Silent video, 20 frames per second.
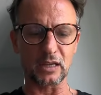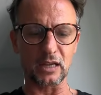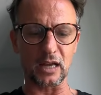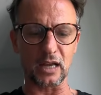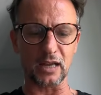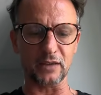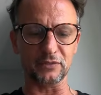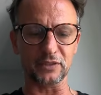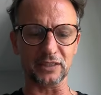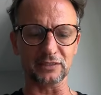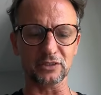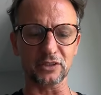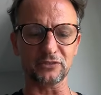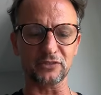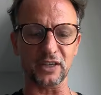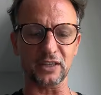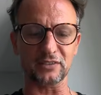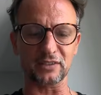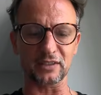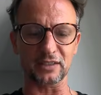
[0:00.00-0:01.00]
I have yellow
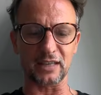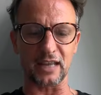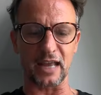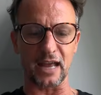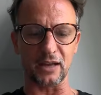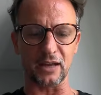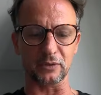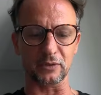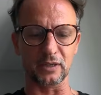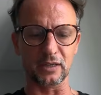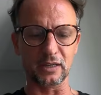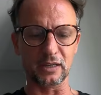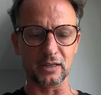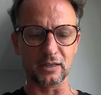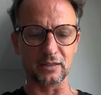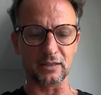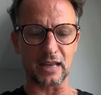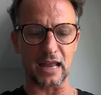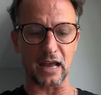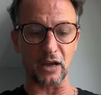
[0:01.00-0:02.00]
facing down.
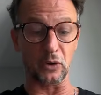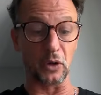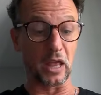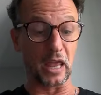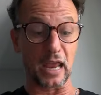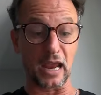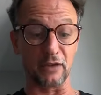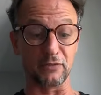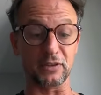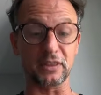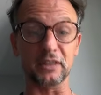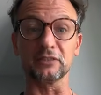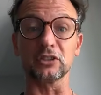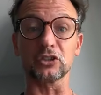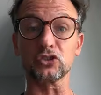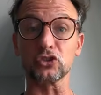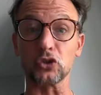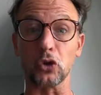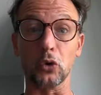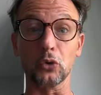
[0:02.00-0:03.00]
Now, everything
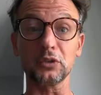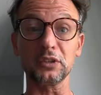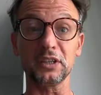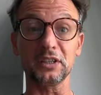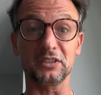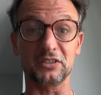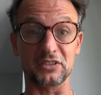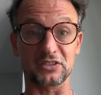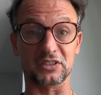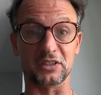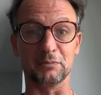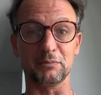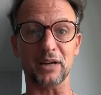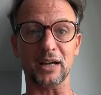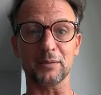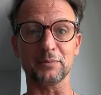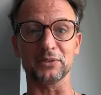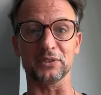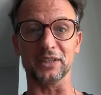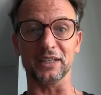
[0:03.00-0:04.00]
looks totally
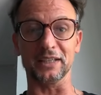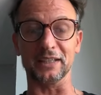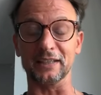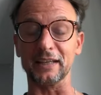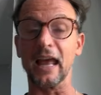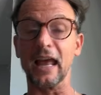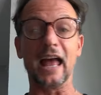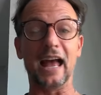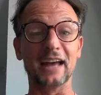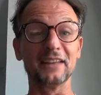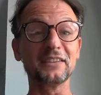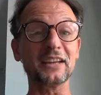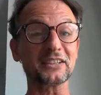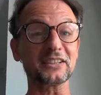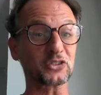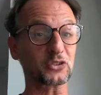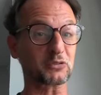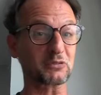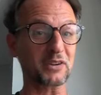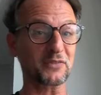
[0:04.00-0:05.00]
discombobulated, and
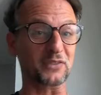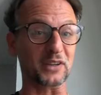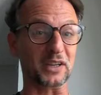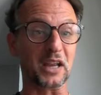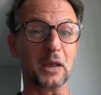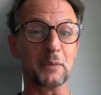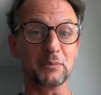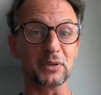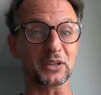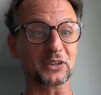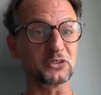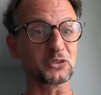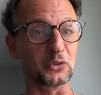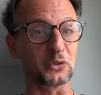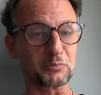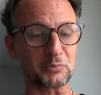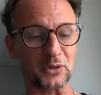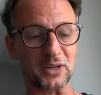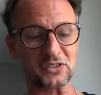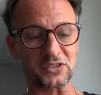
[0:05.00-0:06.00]
that's terrific because you'll
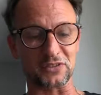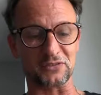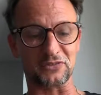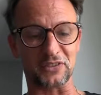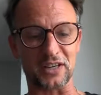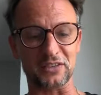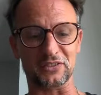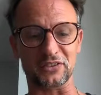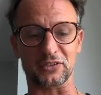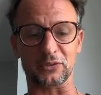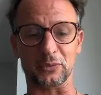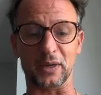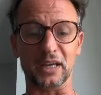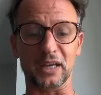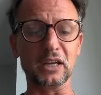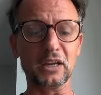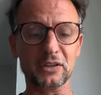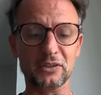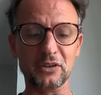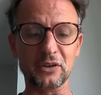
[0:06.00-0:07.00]
impress your friends this way.
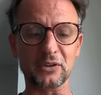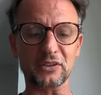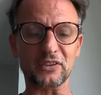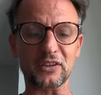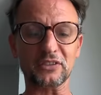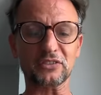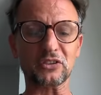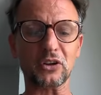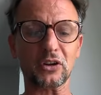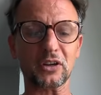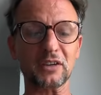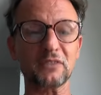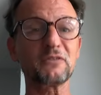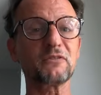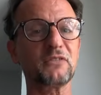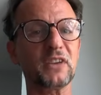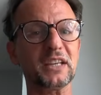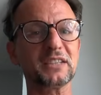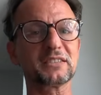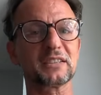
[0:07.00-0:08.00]
Notice I started
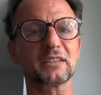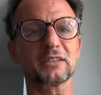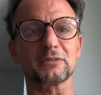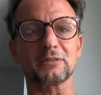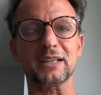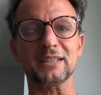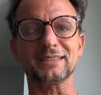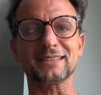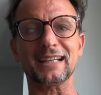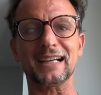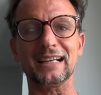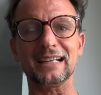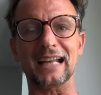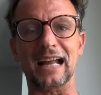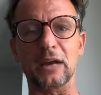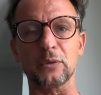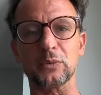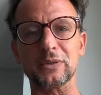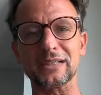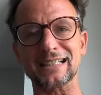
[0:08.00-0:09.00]
facing the red side.
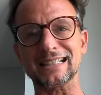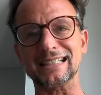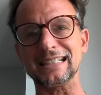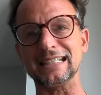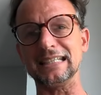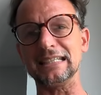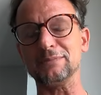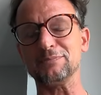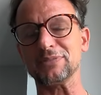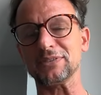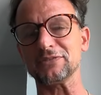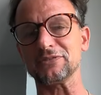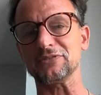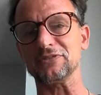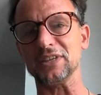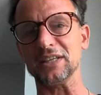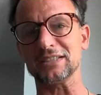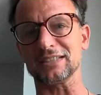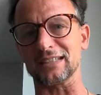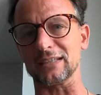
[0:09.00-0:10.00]
I want to keep
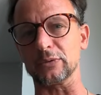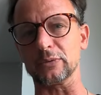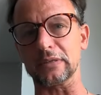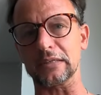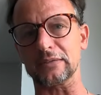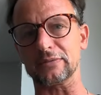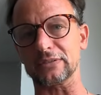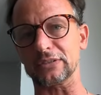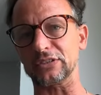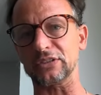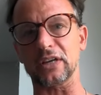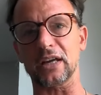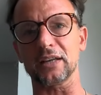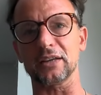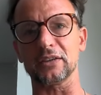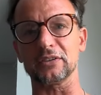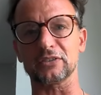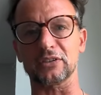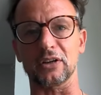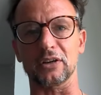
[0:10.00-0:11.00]
facing whatever side
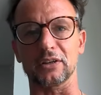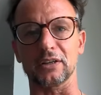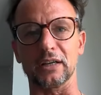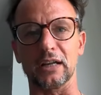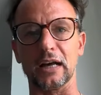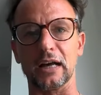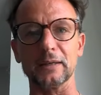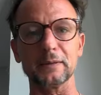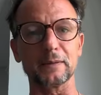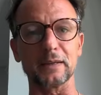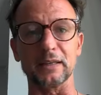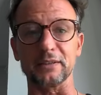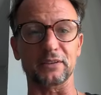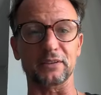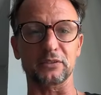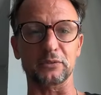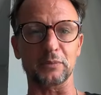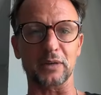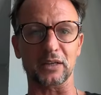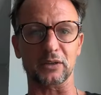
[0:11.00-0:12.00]
I started on. It
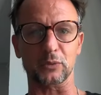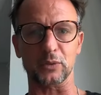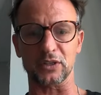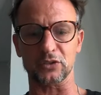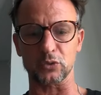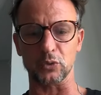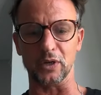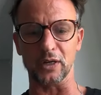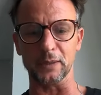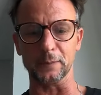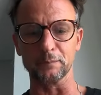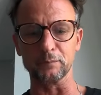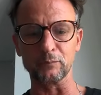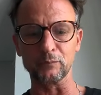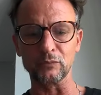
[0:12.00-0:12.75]
doesn't matter which one.